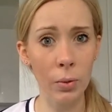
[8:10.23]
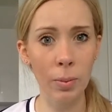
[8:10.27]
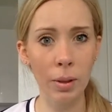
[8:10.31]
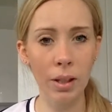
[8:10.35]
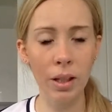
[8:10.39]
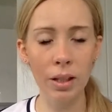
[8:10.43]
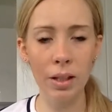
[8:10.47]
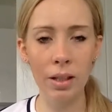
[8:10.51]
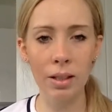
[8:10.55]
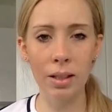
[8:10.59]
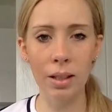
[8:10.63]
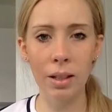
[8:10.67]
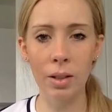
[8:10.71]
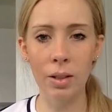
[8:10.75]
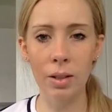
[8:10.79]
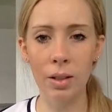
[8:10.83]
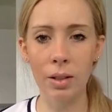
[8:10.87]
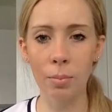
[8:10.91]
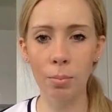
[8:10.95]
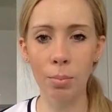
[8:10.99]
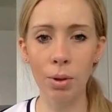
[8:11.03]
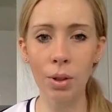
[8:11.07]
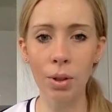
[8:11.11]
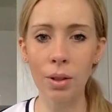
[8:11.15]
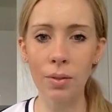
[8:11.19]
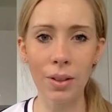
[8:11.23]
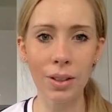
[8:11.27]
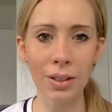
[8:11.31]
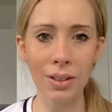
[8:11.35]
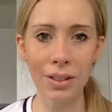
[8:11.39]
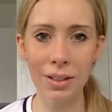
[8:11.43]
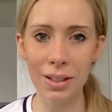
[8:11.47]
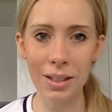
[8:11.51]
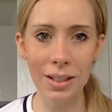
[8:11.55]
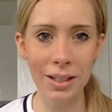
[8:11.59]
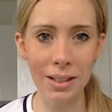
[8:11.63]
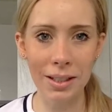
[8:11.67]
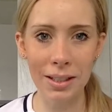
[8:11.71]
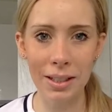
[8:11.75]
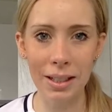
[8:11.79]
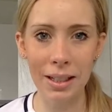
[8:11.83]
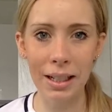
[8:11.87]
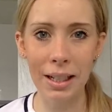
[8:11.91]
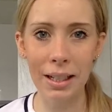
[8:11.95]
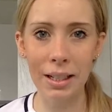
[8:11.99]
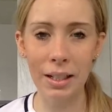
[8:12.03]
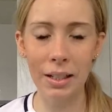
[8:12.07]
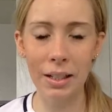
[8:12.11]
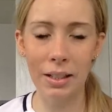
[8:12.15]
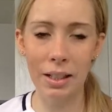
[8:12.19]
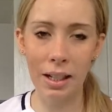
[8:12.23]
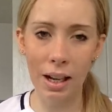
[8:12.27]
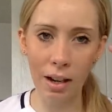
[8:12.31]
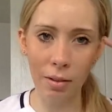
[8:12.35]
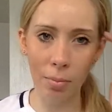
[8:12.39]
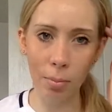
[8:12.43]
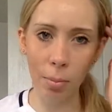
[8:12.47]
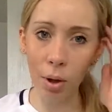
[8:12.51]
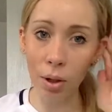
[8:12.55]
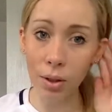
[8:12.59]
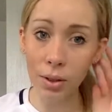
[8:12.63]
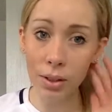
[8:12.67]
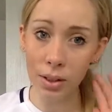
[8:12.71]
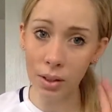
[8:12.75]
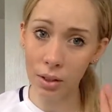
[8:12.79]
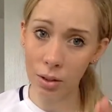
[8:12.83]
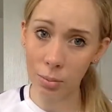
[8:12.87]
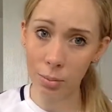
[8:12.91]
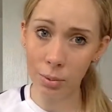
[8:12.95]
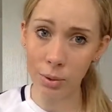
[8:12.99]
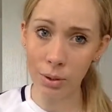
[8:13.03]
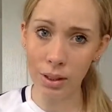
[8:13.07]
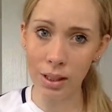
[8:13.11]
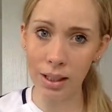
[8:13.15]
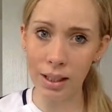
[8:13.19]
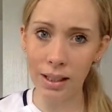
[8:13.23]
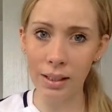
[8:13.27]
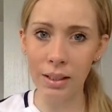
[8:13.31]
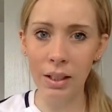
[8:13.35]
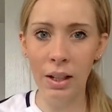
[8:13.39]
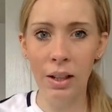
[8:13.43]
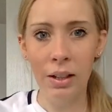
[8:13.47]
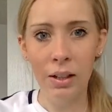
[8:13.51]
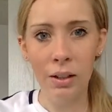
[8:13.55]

because it's proven statistically that to have protein in the morning, you